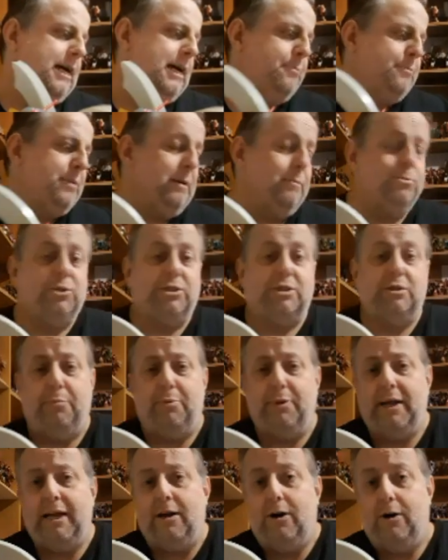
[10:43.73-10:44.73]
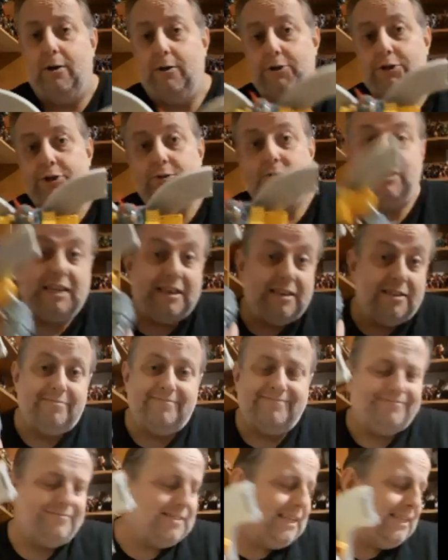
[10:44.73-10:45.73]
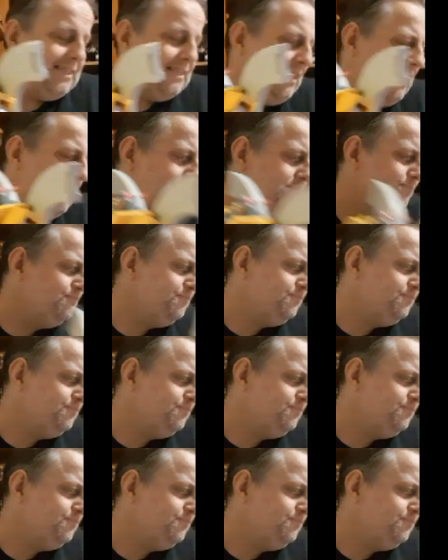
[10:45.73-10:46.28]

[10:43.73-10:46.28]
People still play Call of Duty, and that's that.